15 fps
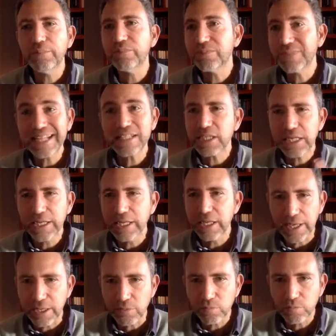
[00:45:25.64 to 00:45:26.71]
that's
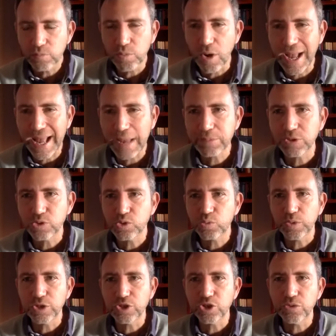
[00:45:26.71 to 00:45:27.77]
clearly what happens
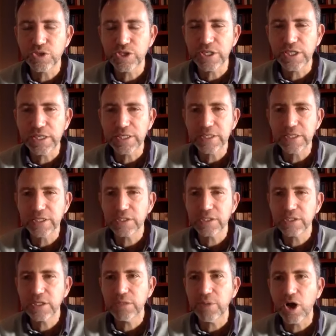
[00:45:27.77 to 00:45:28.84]
with Jews in Indian
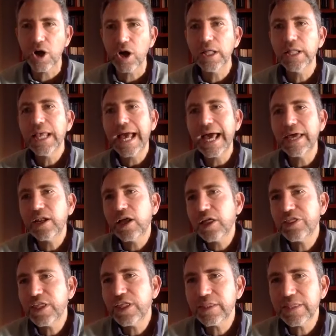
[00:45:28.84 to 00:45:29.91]
cinema. And I
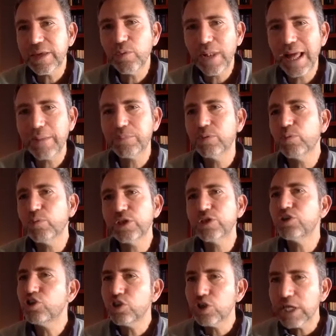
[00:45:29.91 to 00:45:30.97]
think that will happen with
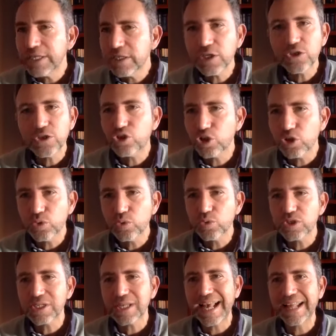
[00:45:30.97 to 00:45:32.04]
Indian
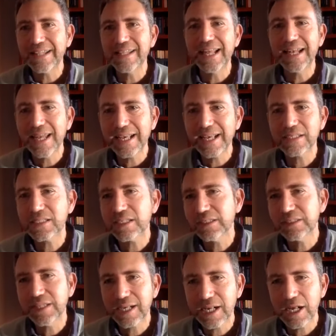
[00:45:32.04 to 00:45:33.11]
Jews and their legacy
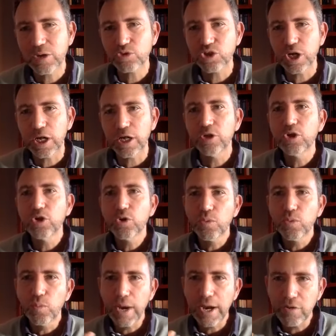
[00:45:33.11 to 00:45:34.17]
and their culture
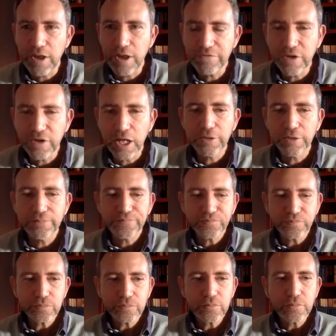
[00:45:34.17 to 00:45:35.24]
wherever
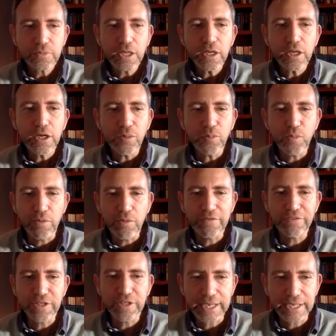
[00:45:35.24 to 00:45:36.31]

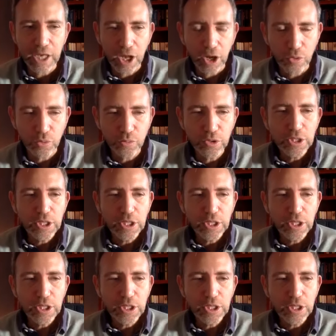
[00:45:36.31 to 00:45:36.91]
they go.